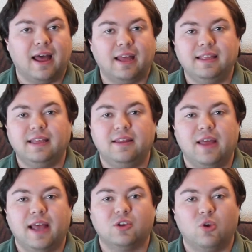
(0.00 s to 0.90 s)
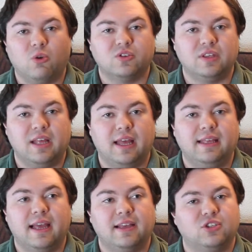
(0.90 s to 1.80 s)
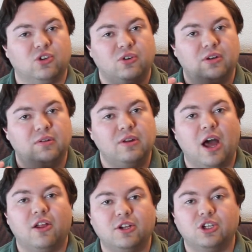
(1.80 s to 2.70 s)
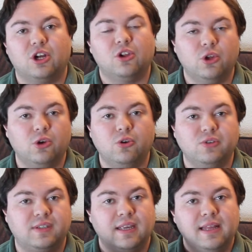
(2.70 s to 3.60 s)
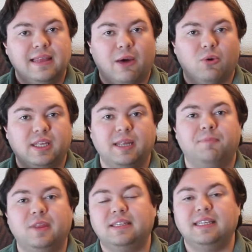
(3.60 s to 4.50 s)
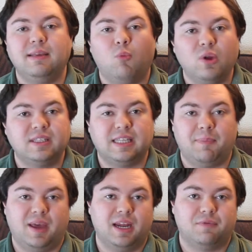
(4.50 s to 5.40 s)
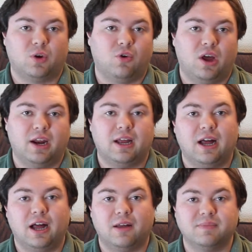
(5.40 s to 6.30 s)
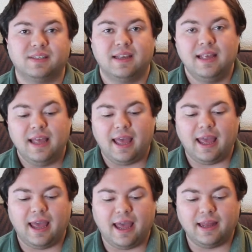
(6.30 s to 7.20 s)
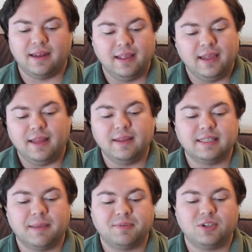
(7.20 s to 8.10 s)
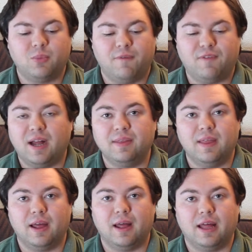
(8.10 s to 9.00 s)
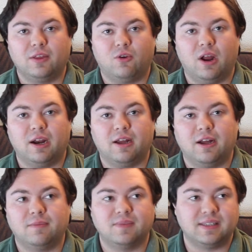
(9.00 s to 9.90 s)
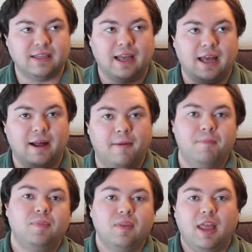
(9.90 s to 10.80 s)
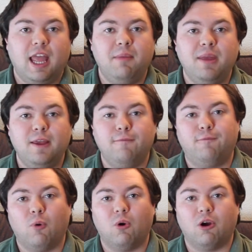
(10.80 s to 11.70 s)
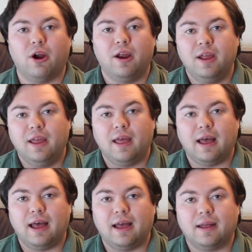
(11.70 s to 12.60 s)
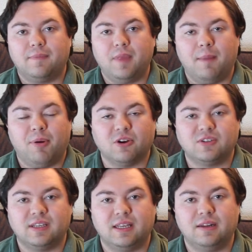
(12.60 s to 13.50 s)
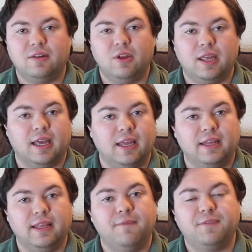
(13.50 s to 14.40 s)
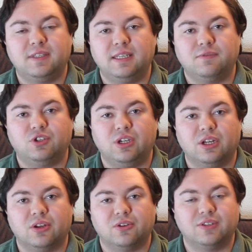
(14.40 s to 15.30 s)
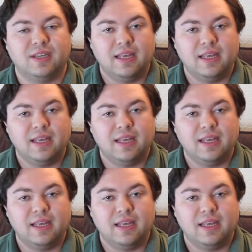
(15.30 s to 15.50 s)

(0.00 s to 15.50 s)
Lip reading: he has certain knowledge and clues that will keep the team one step ahead of the Chronicoms. And in this episode, we find the Chronicoms aiming for a person in the infancy of S.H.I.E.L.D.